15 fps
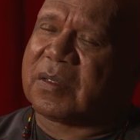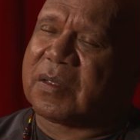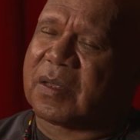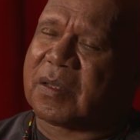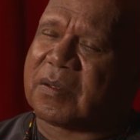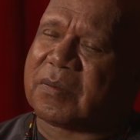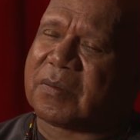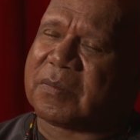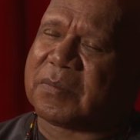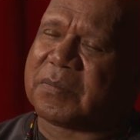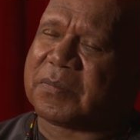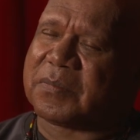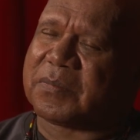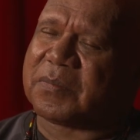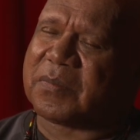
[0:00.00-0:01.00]
yeah.
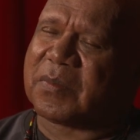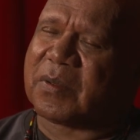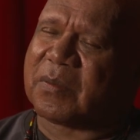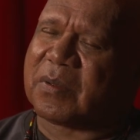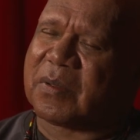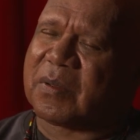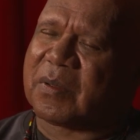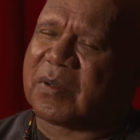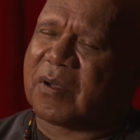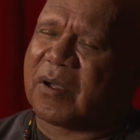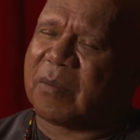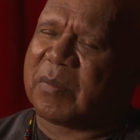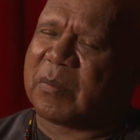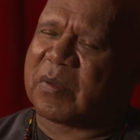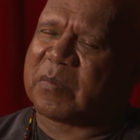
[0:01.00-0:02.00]
I
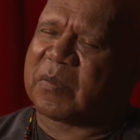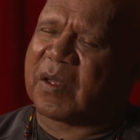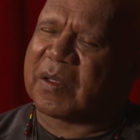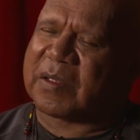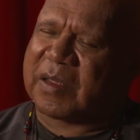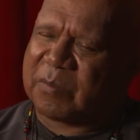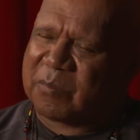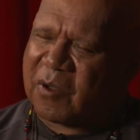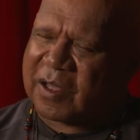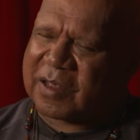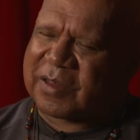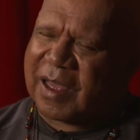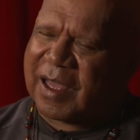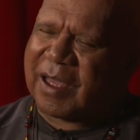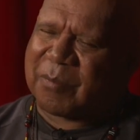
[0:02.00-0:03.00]
remember getting my
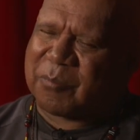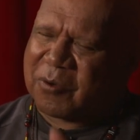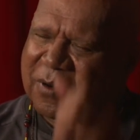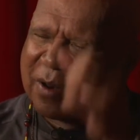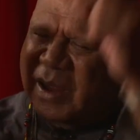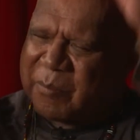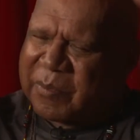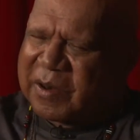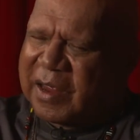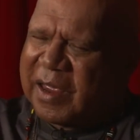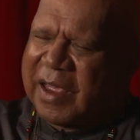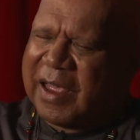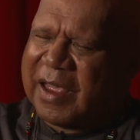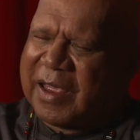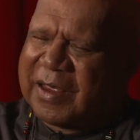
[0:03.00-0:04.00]
guitar and putting it up in the
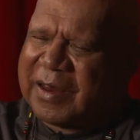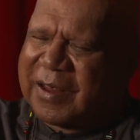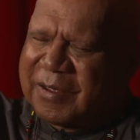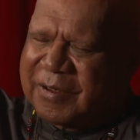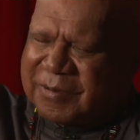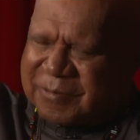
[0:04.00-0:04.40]
air, you know,